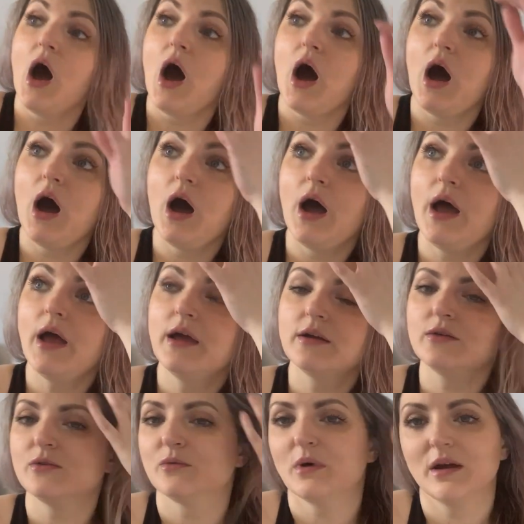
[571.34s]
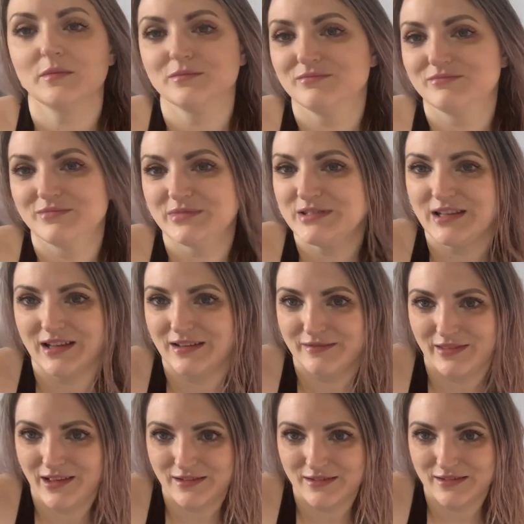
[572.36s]
I don't know why I'm saying
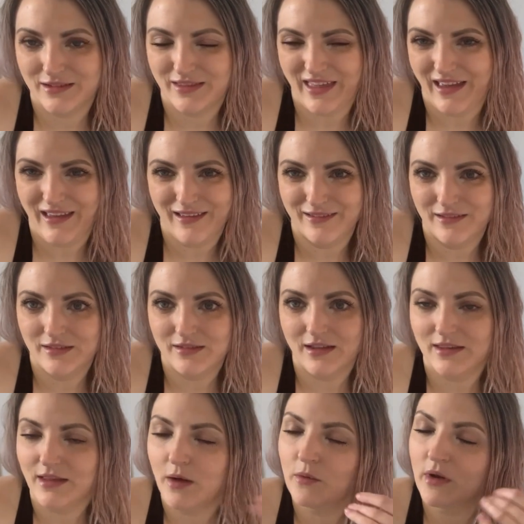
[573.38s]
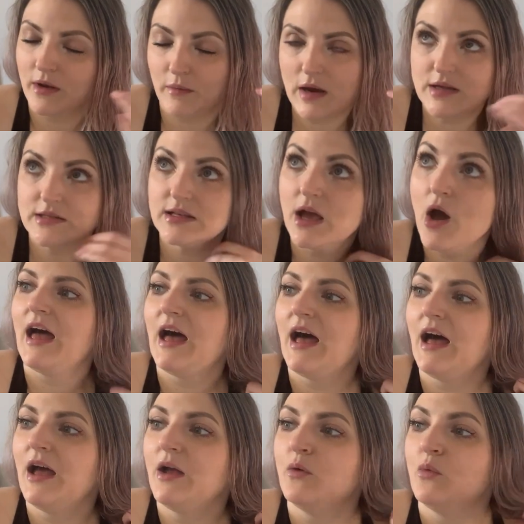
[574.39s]
thing like that. Anyways,
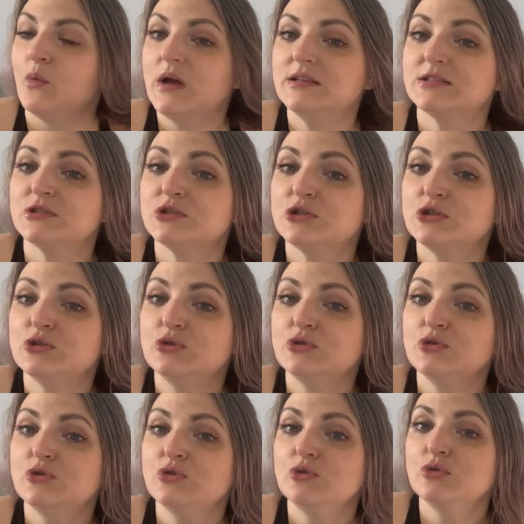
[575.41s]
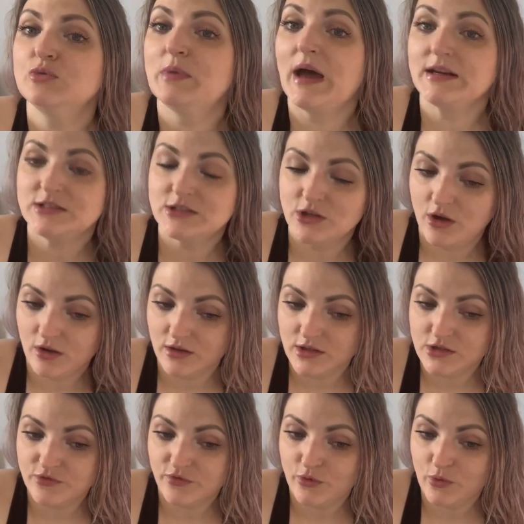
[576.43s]
I went back to
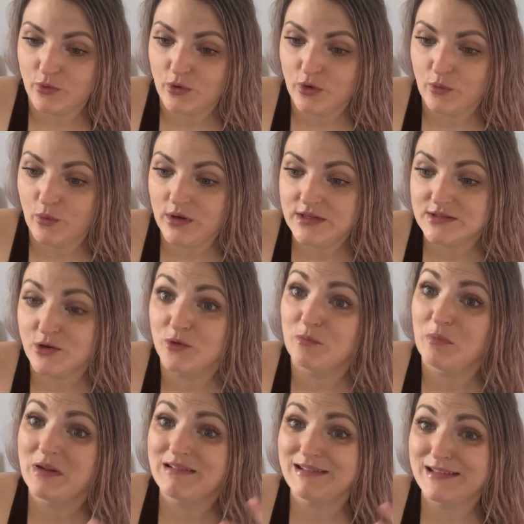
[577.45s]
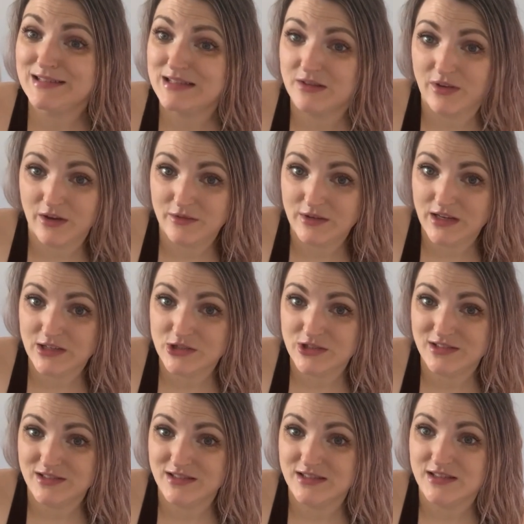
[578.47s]
college for what is called police
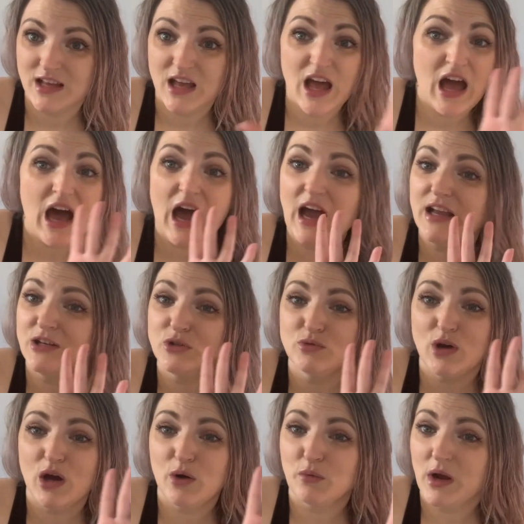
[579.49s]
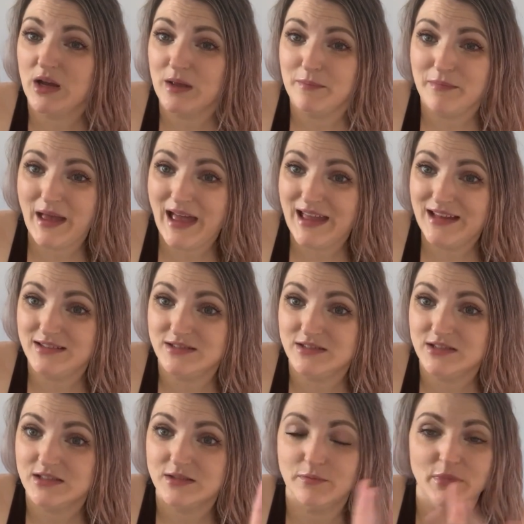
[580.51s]
foundations. I do not
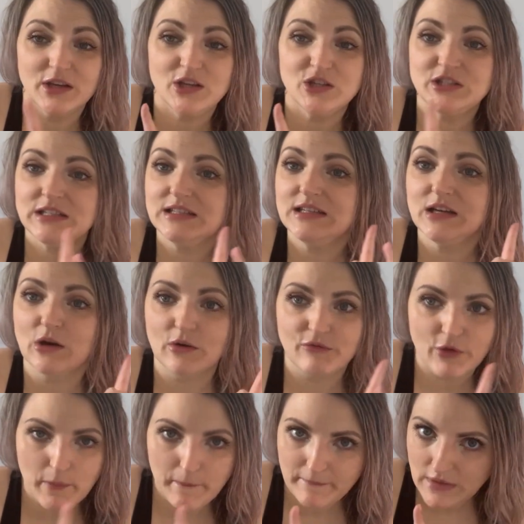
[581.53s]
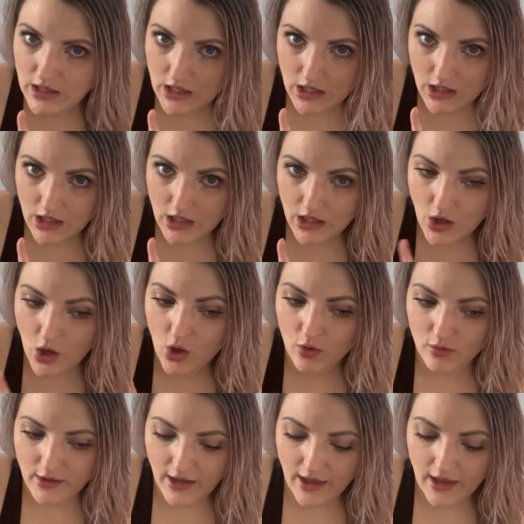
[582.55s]
recommend, but you didn't hear from me.
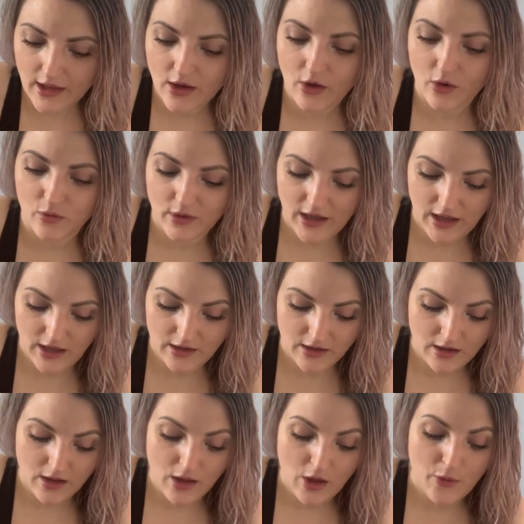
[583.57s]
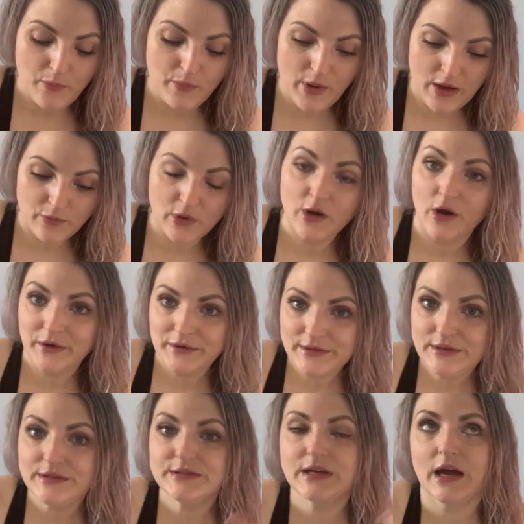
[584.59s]
Okay. But
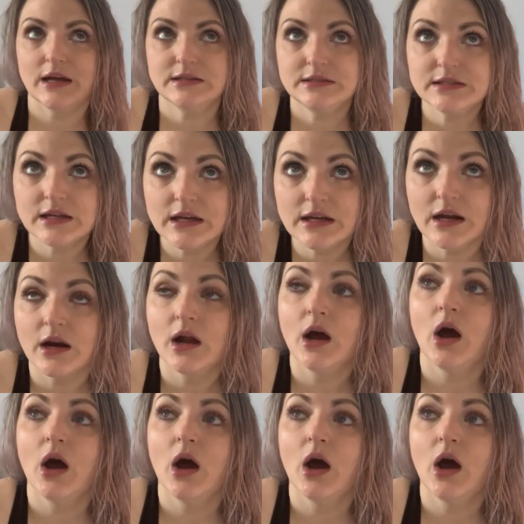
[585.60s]
regardless, I did